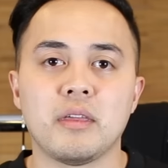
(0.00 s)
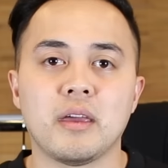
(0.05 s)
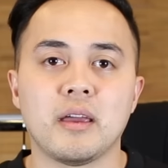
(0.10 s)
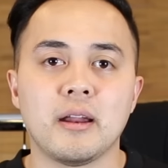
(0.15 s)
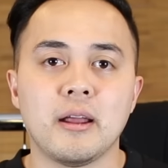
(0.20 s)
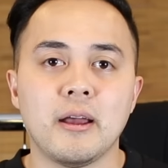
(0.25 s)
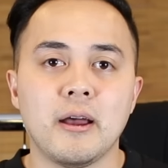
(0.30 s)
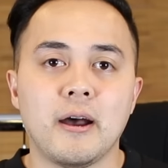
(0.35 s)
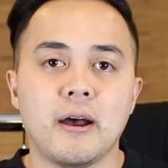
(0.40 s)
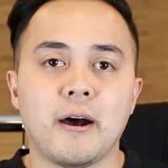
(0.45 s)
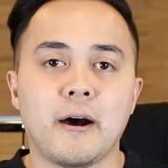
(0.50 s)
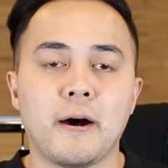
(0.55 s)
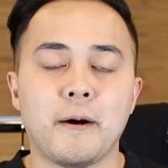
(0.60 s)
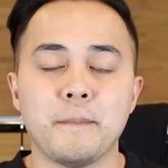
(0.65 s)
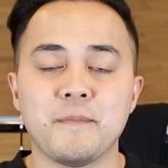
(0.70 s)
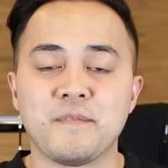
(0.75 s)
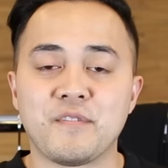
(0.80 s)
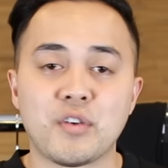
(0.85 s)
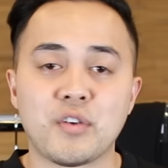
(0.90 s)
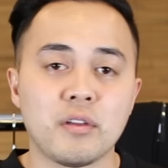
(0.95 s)
it.
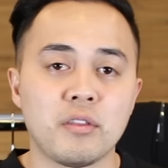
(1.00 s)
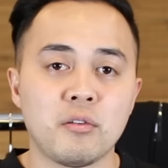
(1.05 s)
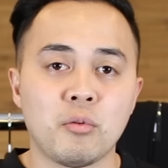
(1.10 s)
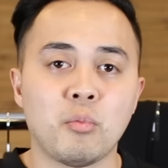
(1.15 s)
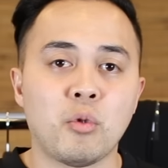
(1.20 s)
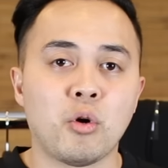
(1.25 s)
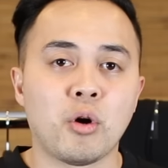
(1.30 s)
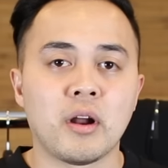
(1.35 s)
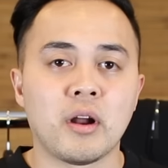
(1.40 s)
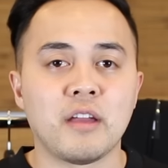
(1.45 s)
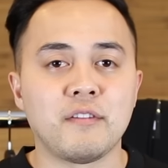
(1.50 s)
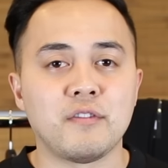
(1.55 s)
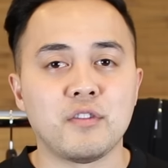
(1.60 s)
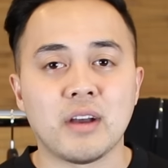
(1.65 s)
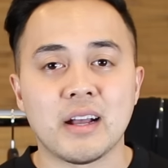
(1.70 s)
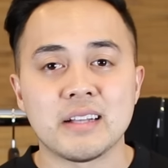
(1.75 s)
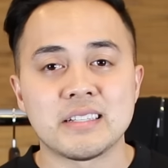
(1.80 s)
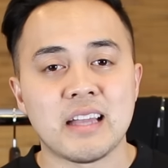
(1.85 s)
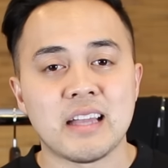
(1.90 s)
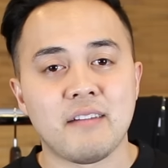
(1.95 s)
Um, furthermore, if you
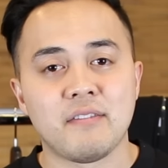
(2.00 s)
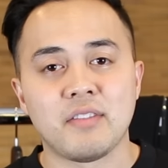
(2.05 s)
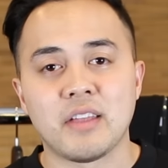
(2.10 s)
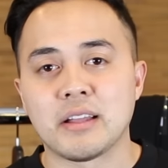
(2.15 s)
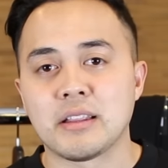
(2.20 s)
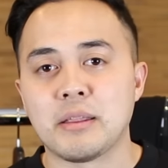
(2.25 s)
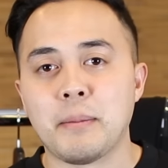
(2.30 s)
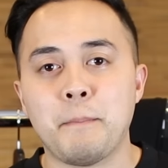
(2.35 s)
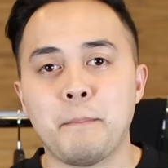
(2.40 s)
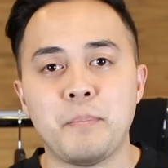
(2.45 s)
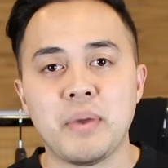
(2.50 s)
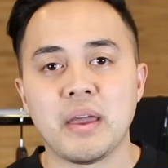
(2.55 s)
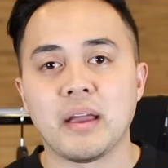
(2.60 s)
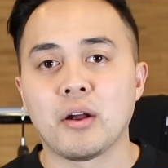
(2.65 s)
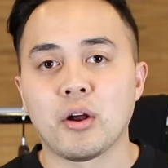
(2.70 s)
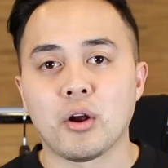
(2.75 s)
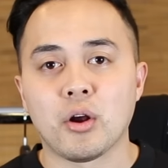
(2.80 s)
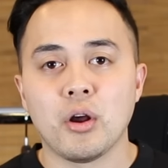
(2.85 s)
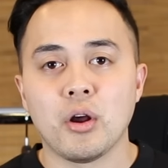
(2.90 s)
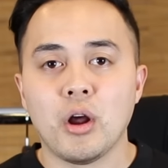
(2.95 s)
guys have like the
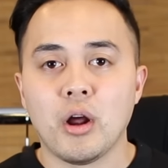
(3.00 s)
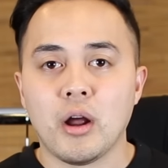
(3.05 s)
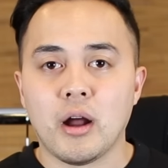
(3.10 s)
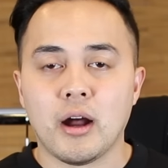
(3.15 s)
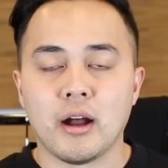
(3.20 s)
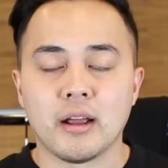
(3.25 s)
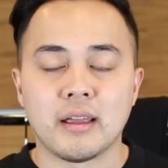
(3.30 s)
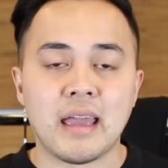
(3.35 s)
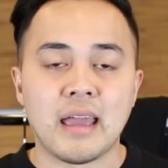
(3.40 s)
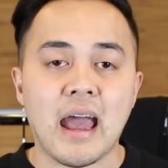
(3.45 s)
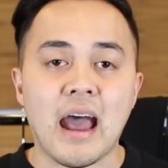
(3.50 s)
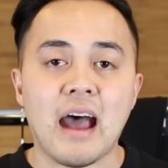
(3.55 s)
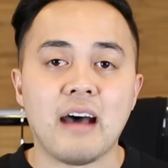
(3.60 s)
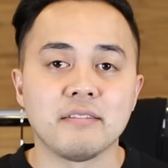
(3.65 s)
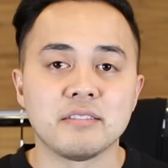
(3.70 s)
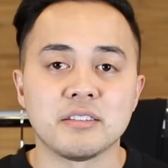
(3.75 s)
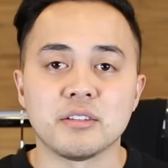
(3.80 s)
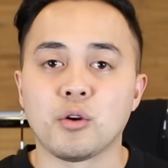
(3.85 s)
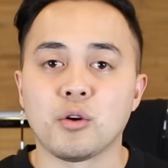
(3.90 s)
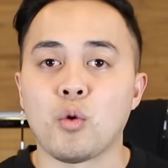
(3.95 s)
bigger uh,
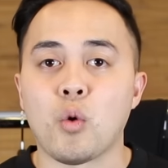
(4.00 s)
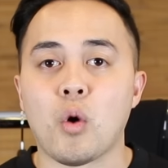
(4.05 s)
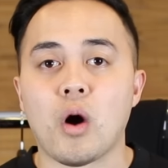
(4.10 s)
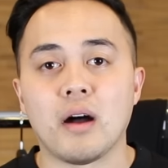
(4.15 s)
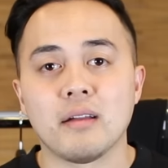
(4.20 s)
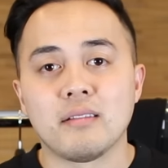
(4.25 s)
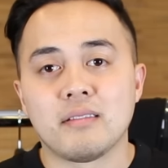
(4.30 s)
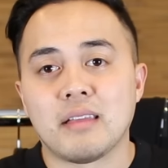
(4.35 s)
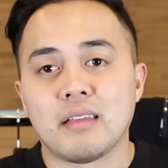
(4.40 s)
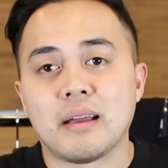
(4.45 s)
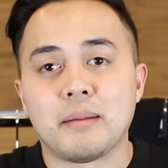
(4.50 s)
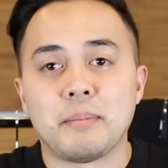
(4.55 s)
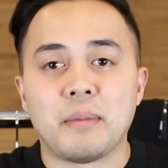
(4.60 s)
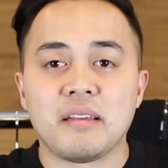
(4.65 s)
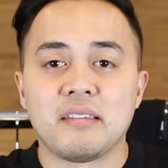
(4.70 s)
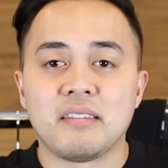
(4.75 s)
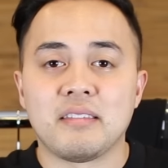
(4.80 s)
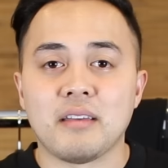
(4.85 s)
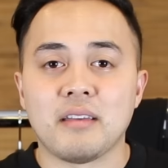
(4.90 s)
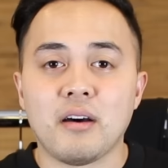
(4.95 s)
calves and quads like
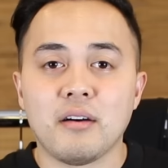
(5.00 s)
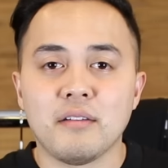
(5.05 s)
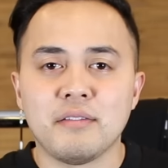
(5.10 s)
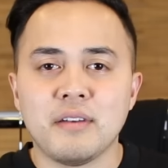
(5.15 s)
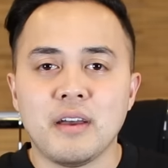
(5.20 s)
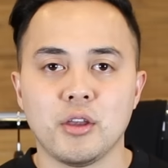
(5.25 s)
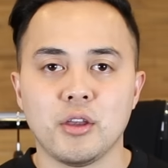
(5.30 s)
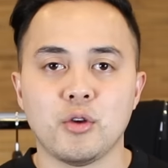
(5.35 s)
myself,